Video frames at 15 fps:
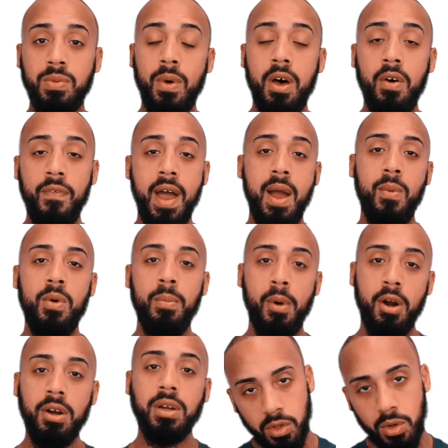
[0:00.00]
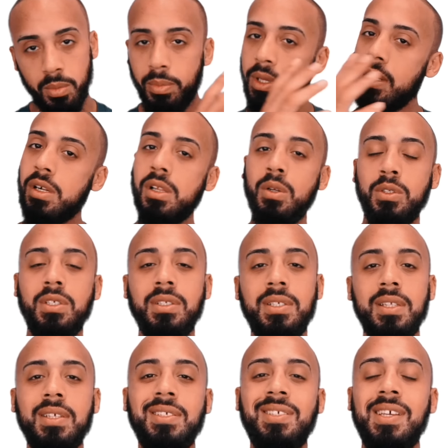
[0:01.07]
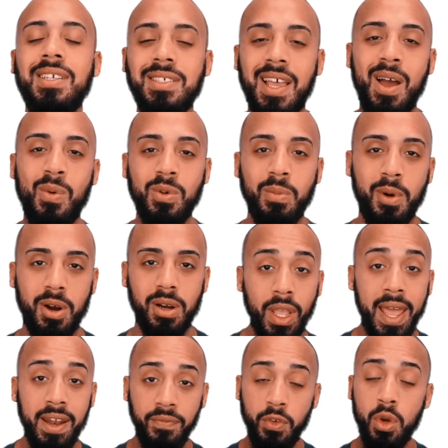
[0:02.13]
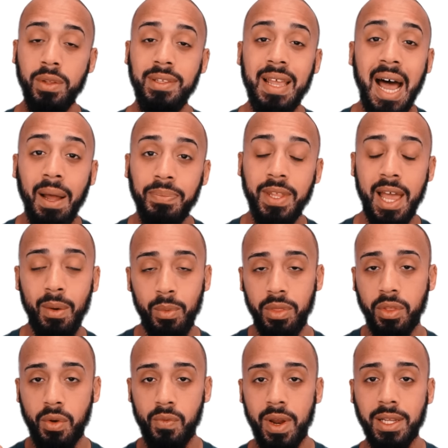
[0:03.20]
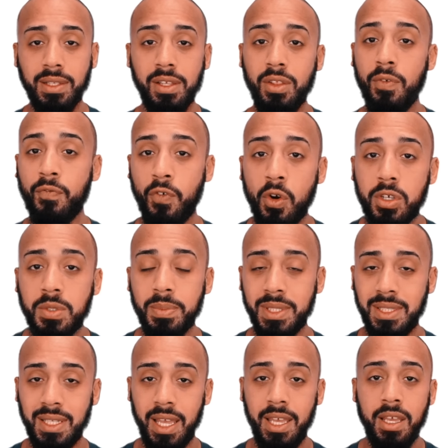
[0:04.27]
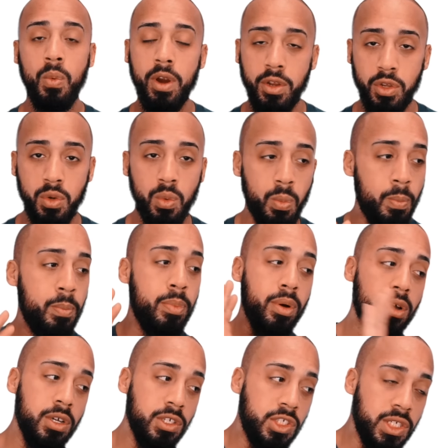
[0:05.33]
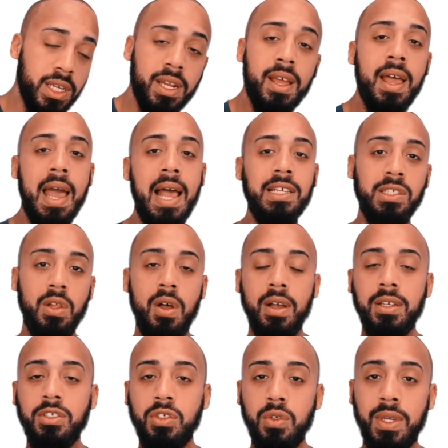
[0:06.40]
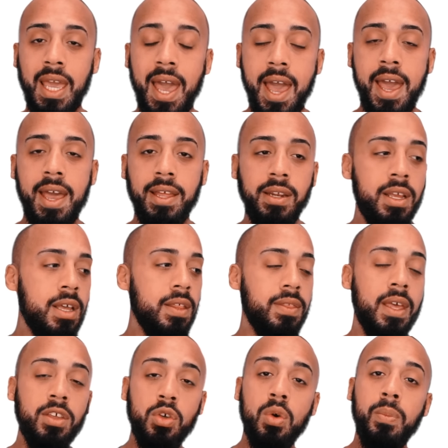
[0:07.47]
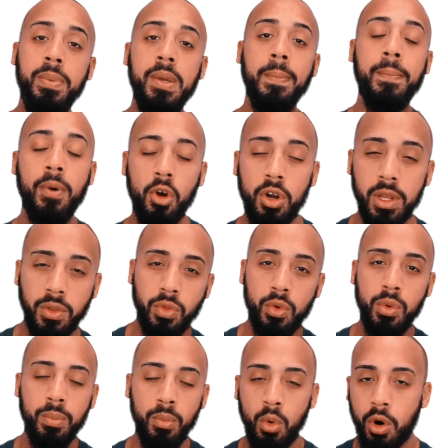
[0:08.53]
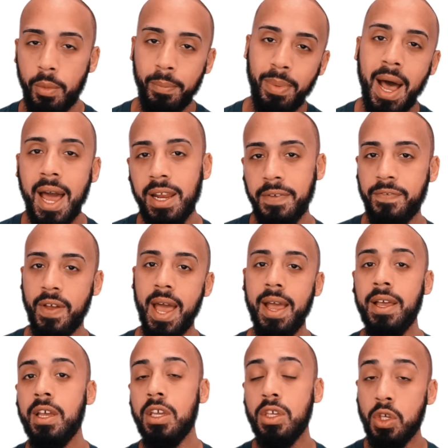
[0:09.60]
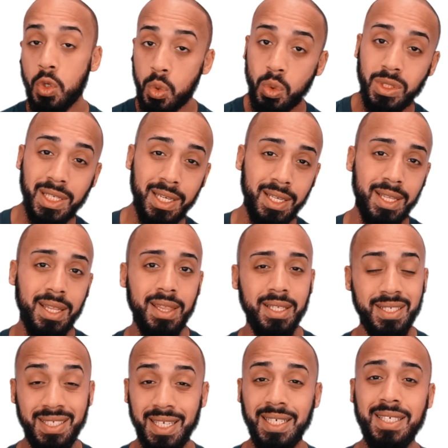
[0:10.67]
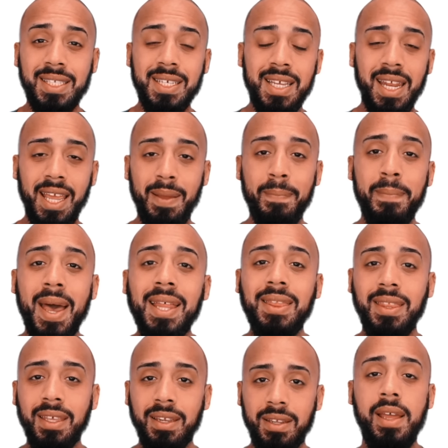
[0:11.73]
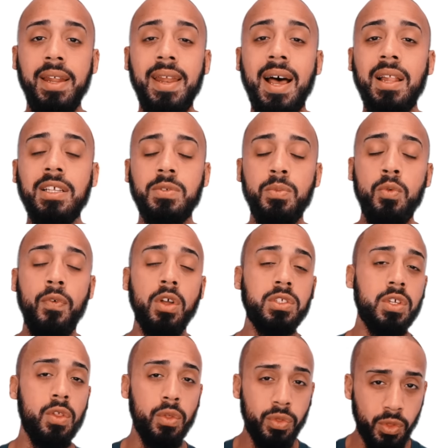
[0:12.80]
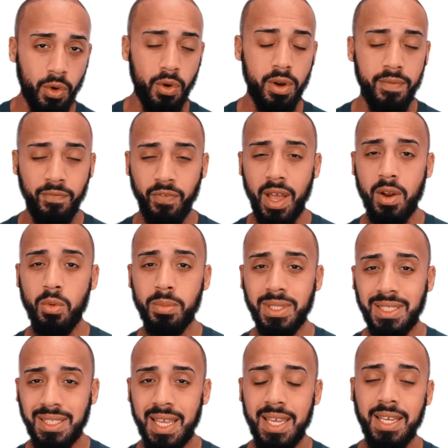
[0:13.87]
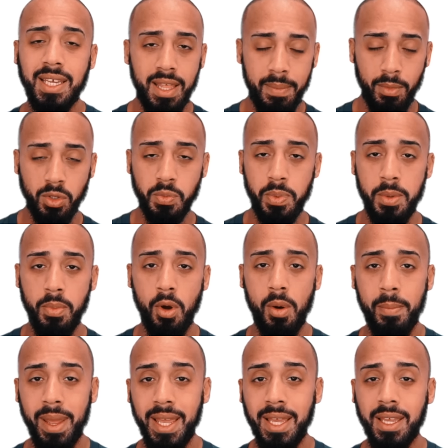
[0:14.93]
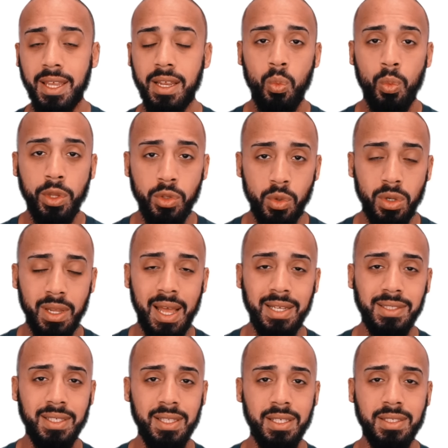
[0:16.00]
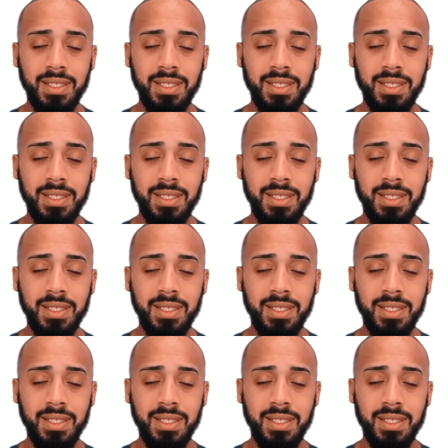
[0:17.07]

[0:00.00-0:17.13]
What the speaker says: 12-hour mark, you'll be closer to the 6-hour mark. And if you adopt that with correcting the first mistake where you push it as long as you can, then you'll be burning through more body fat using the 16-8 method. And now let's move on to the third and final mistake that most people are making when utilizing the